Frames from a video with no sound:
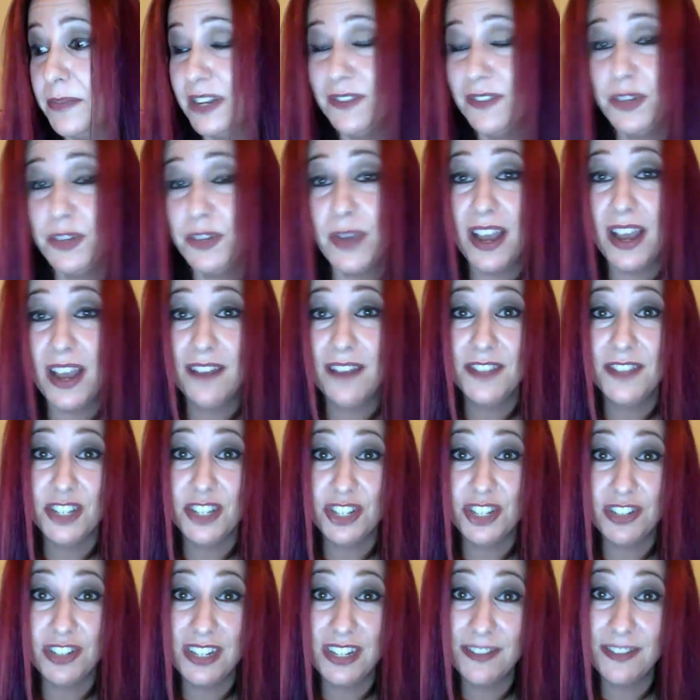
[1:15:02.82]
if you have the
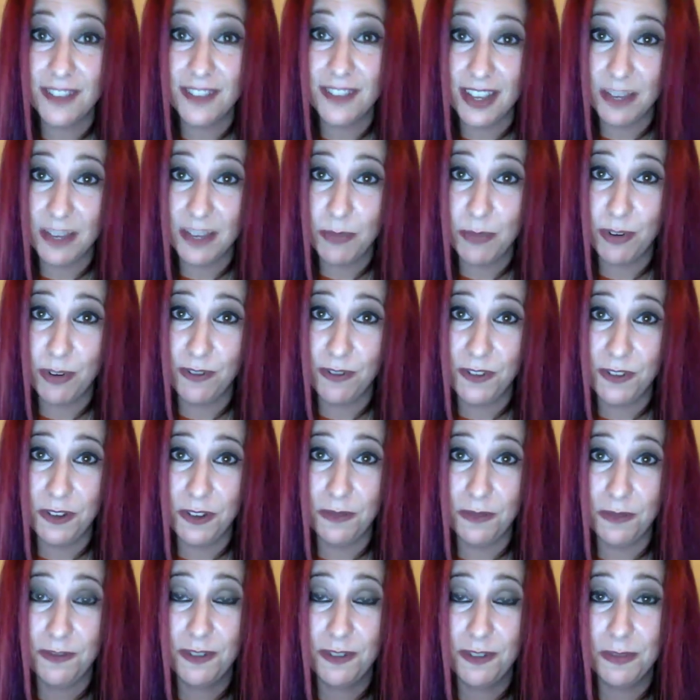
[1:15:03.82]
Shiva
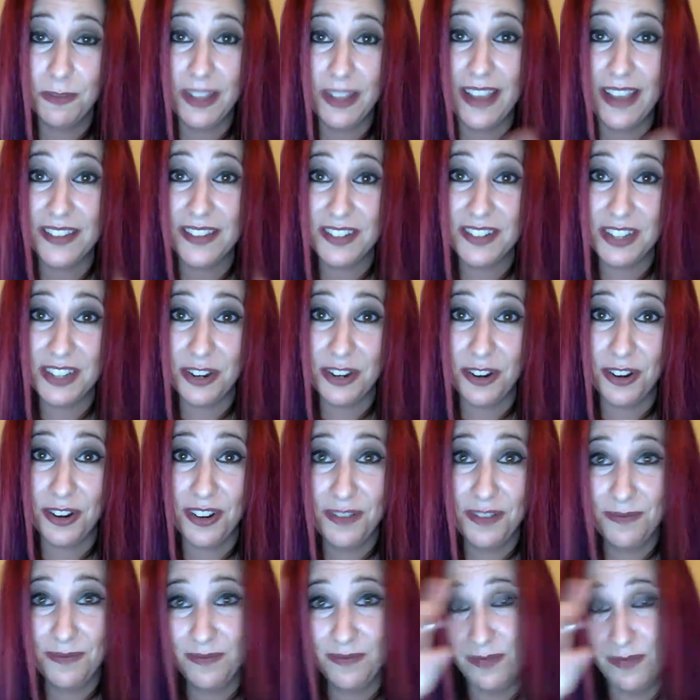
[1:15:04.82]
perfume from last year,
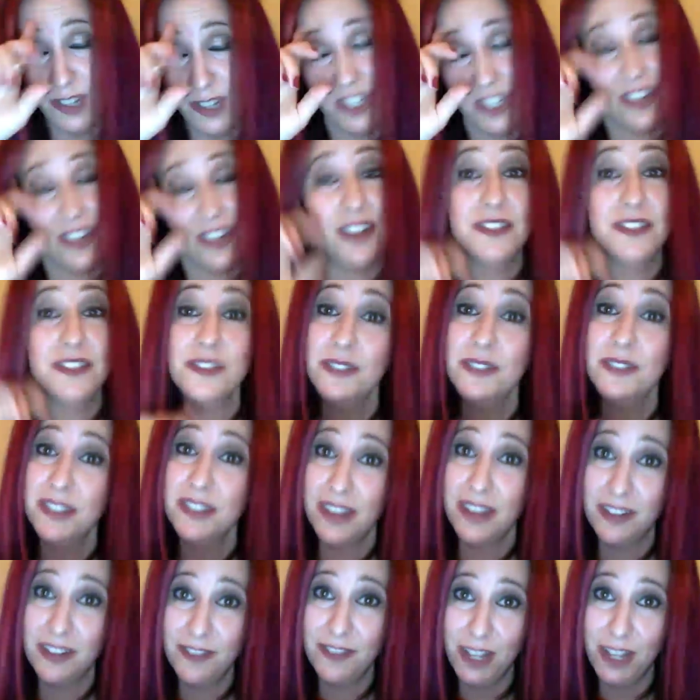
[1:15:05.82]
which also is
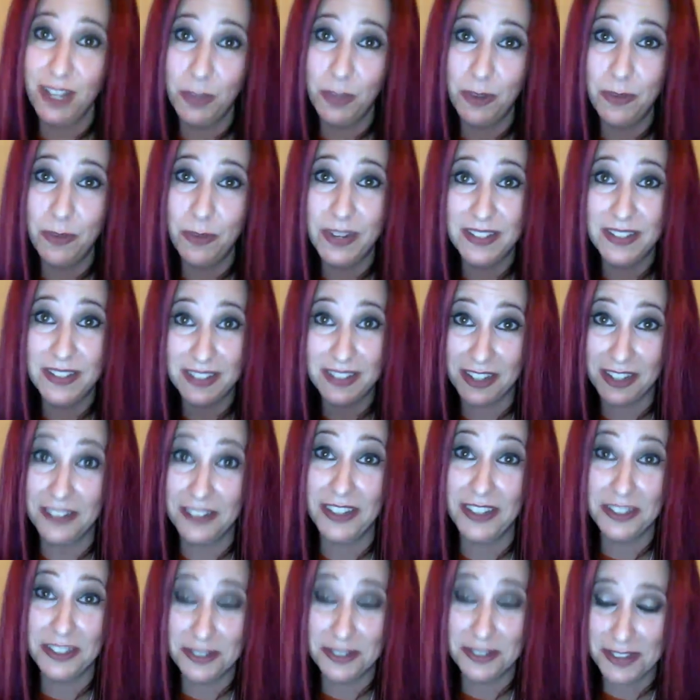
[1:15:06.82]
not available, but it's a
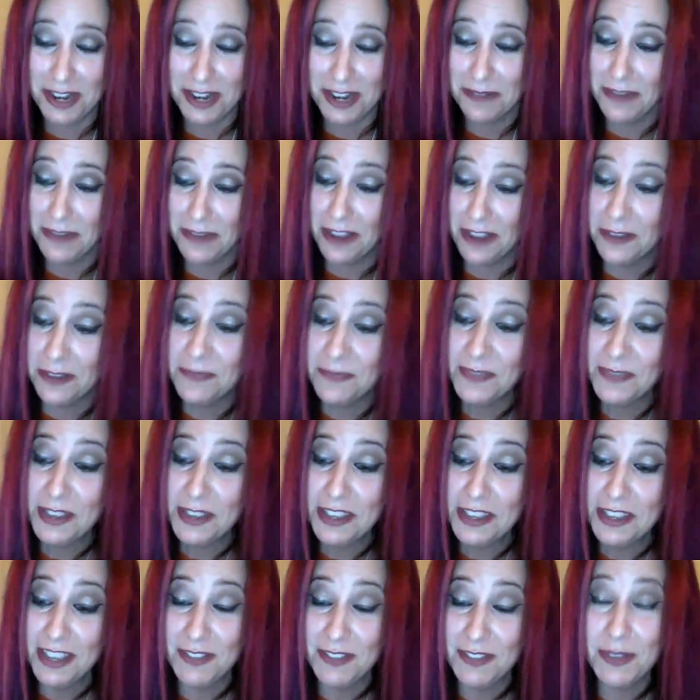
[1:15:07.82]
collector's item now.
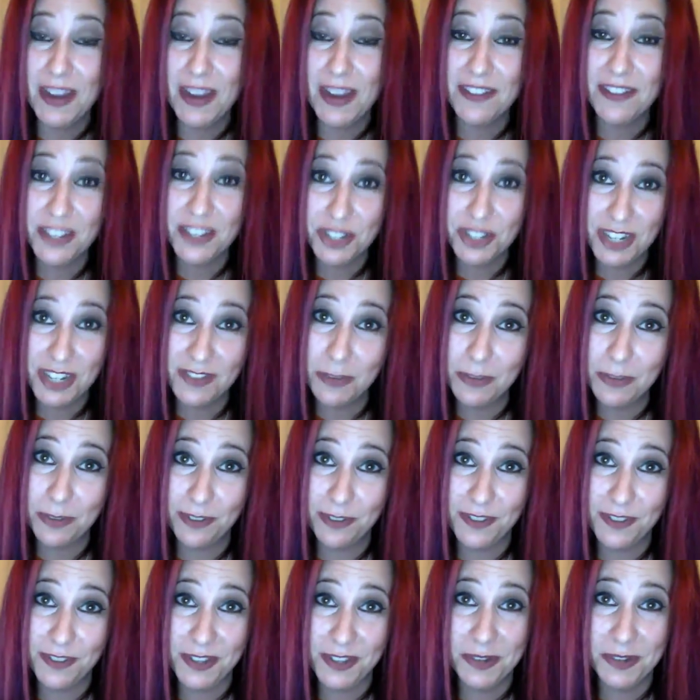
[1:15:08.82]
If you have the Shiva
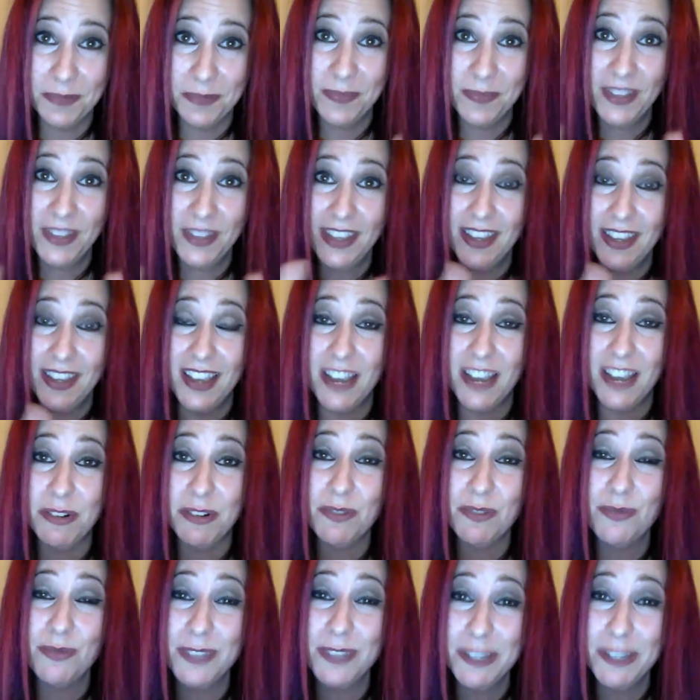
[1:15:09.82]
perfume, I
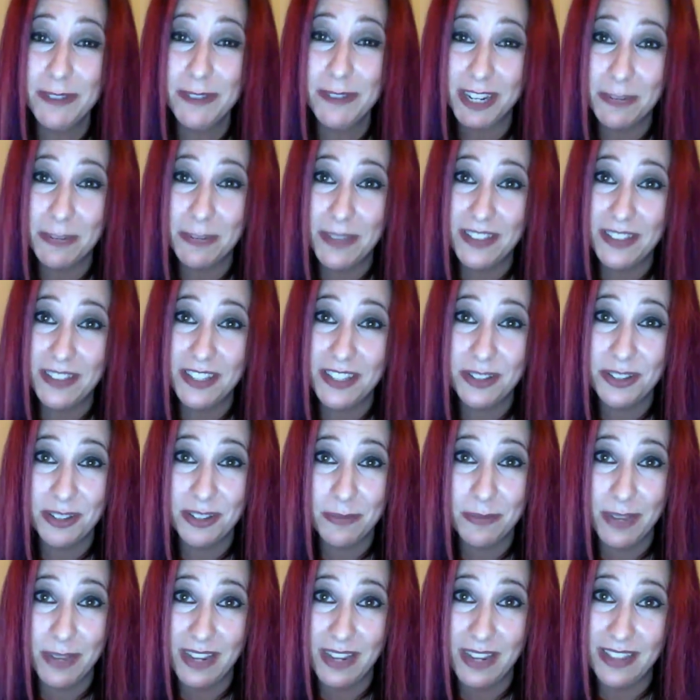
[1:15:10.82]
would really recommend that you
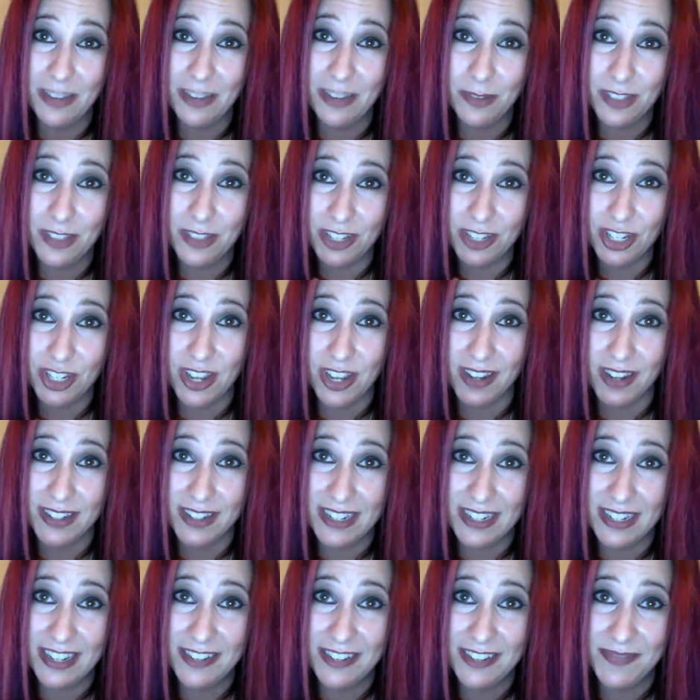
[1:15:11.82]
combine that with the
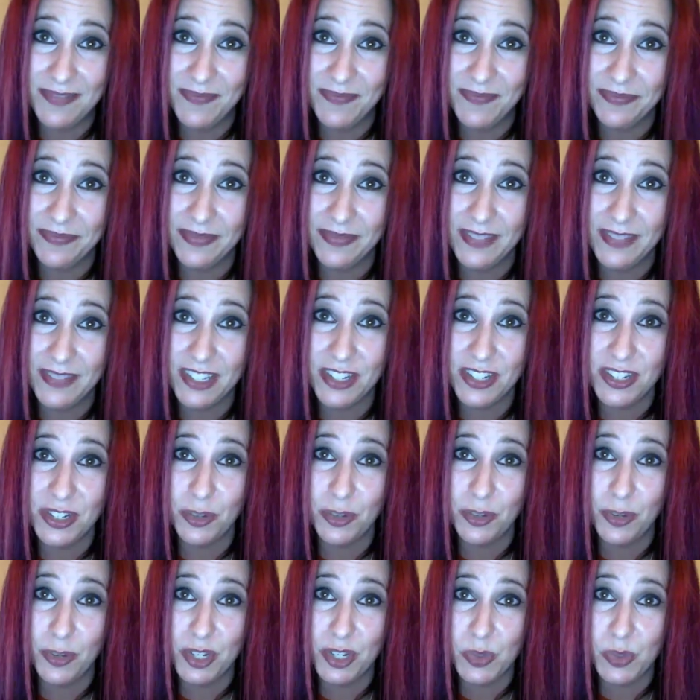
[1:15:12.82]
Shakti to do
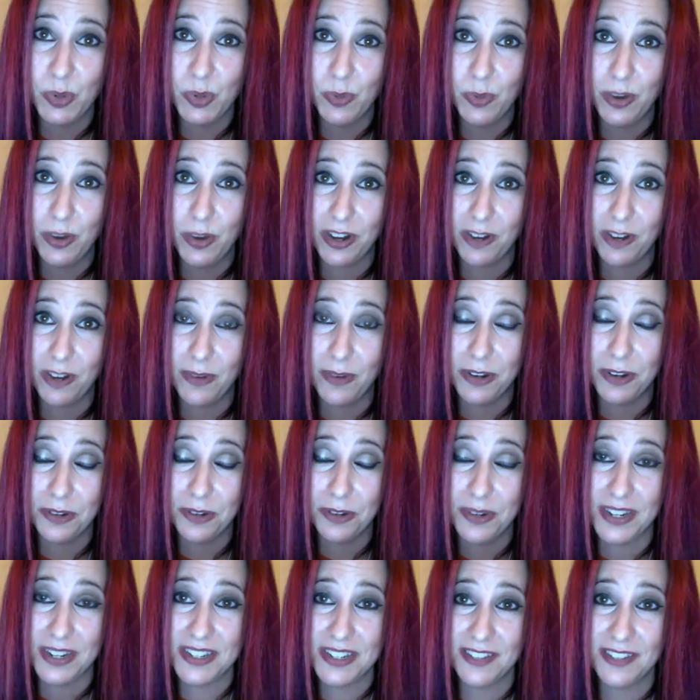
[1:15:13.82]
ritual work around
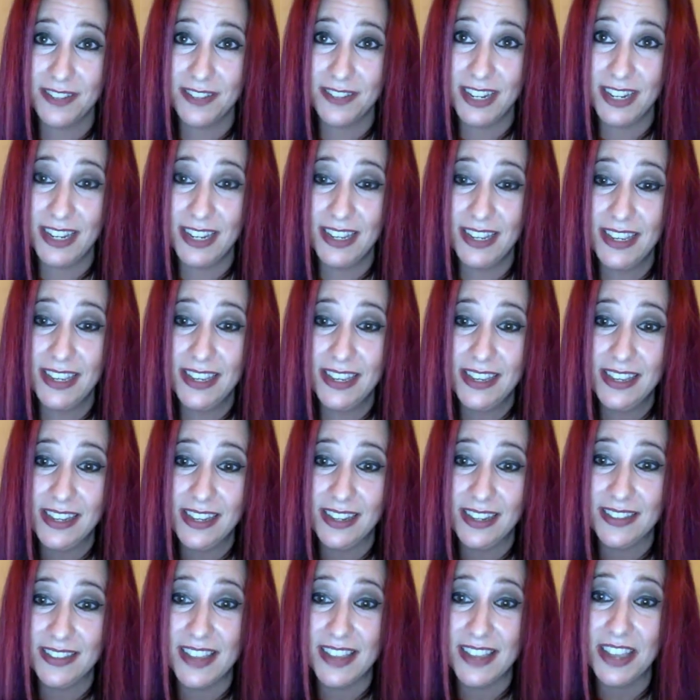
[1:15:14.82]
creativity,
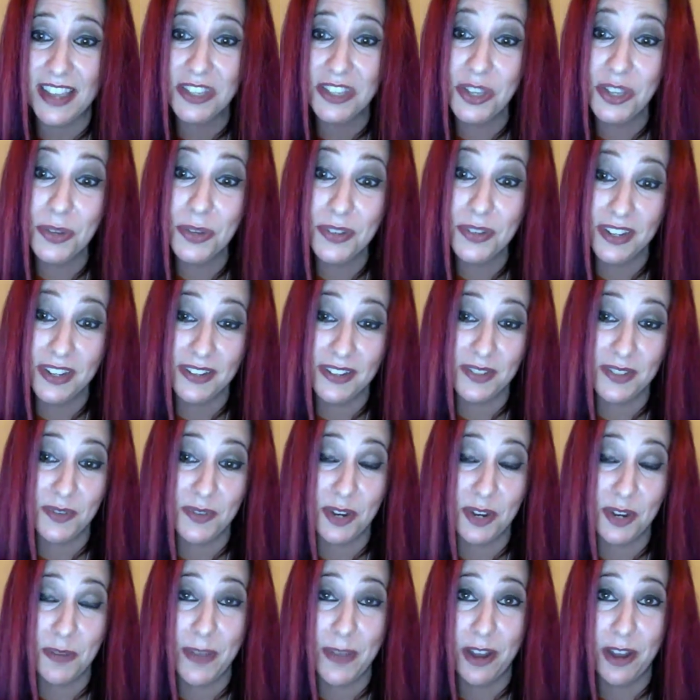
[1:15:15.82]
because that union is
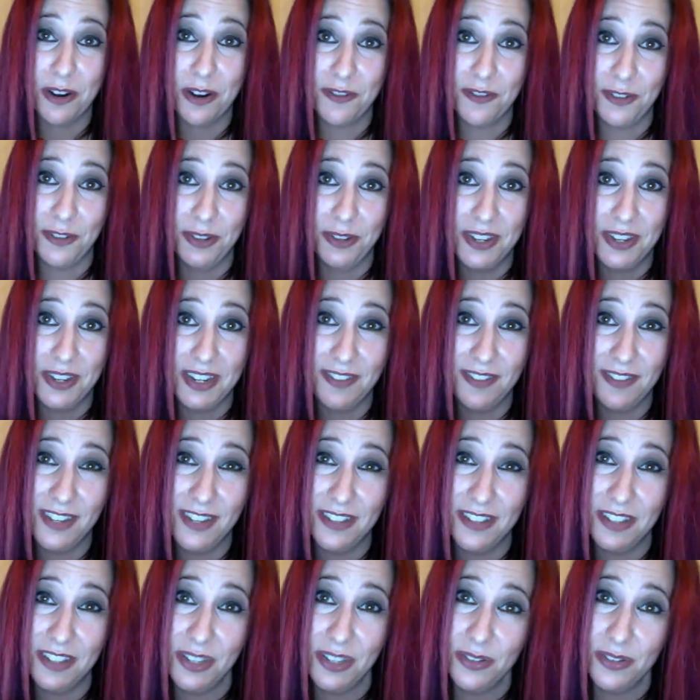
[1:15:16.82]
very powerful, and even in
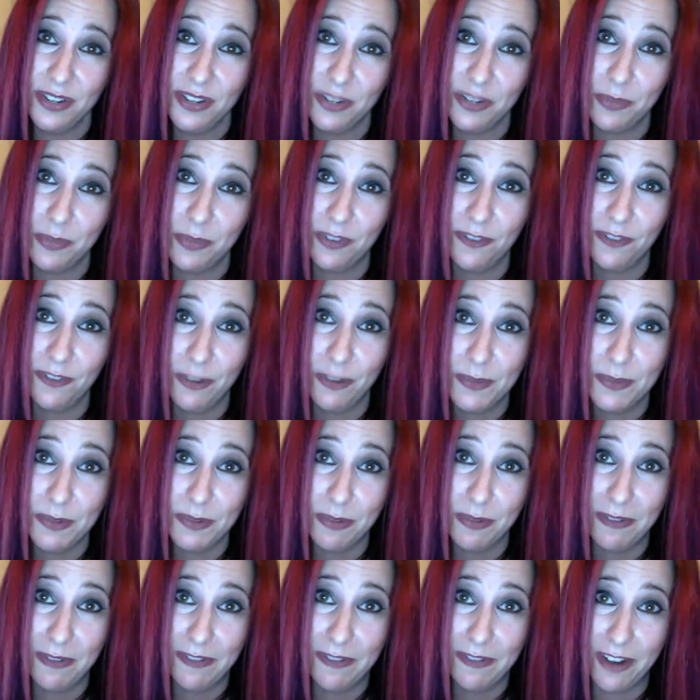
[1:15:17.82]
the union of perfumes, it would
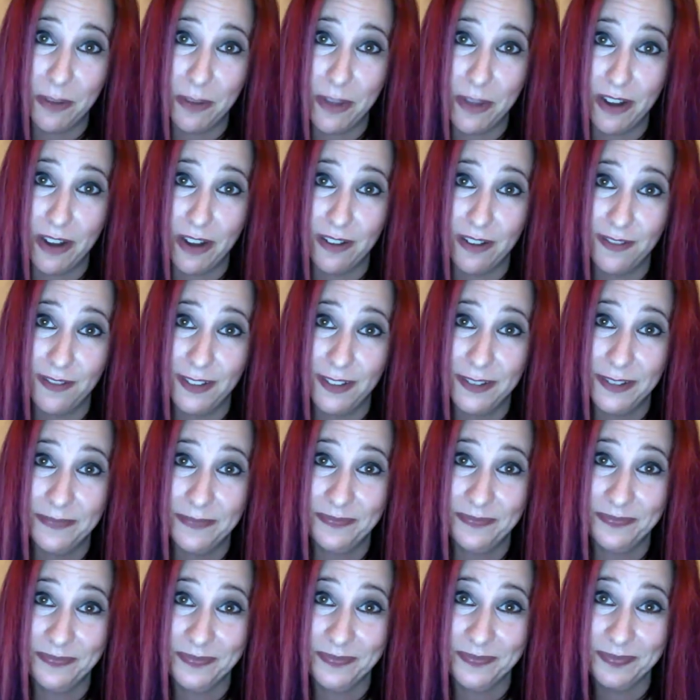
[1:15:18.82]
be very powerful.
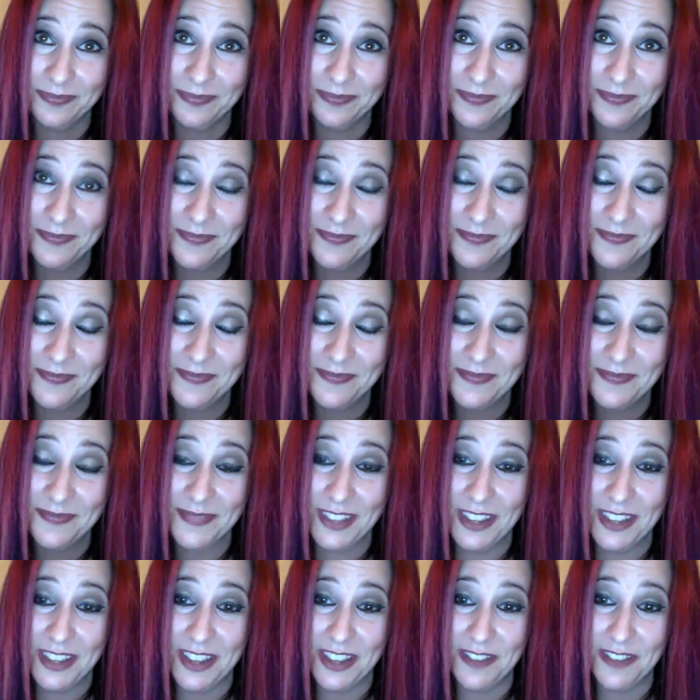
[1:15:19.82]

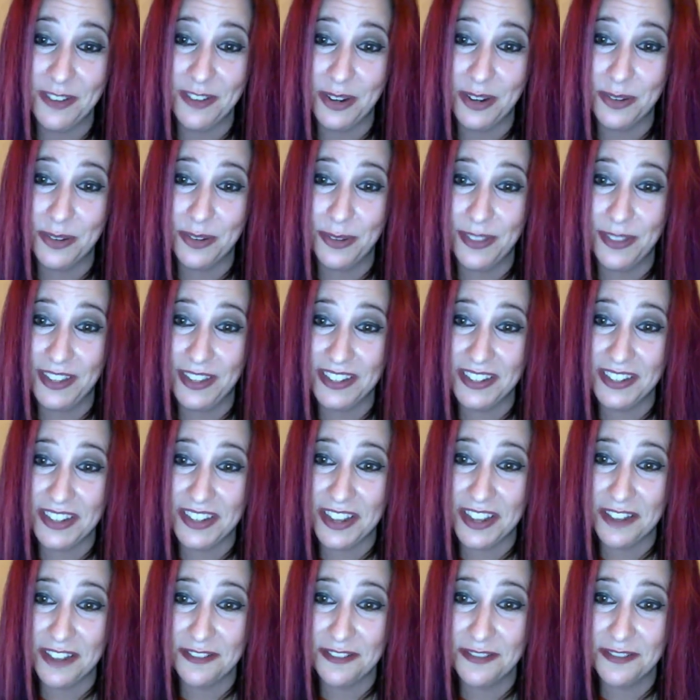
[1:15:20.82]
A very cool thing to
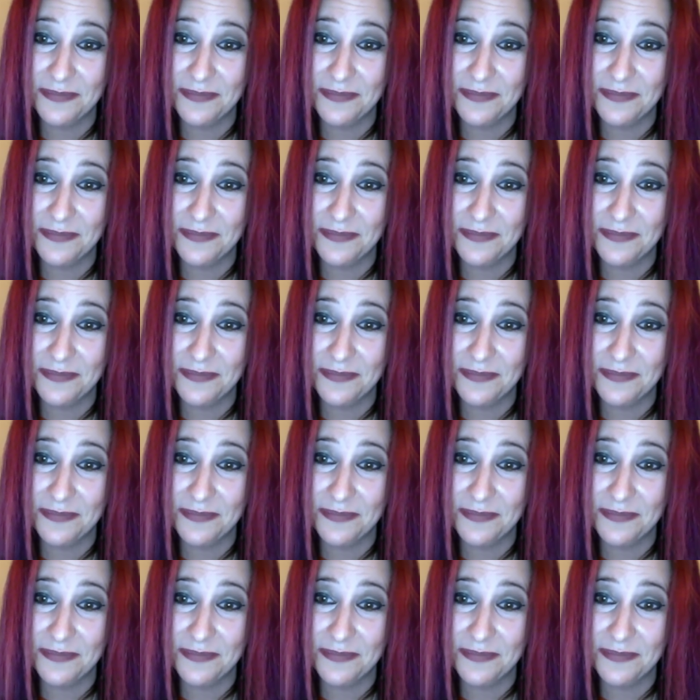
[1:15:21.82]
have.